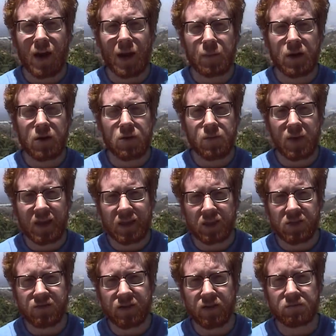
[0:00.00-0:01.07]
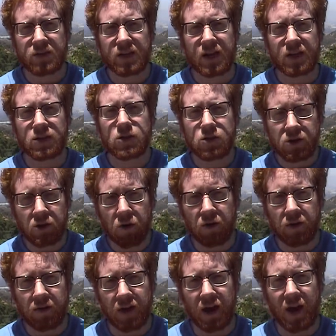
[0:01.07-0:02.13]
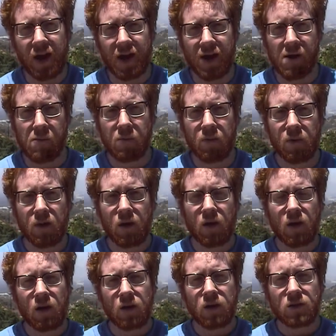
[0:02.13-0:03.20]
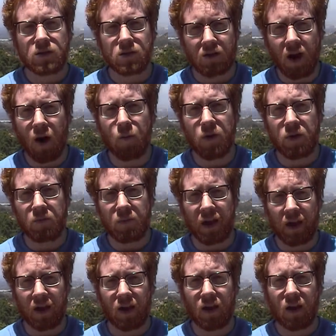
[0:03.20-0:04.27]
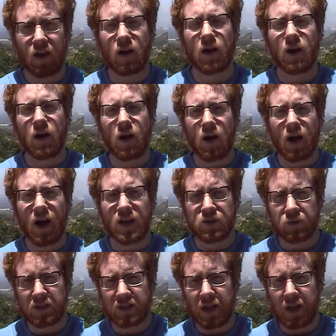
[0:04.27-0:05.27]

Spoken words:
And I'm here to make this film today to show you that I am. So come with me as we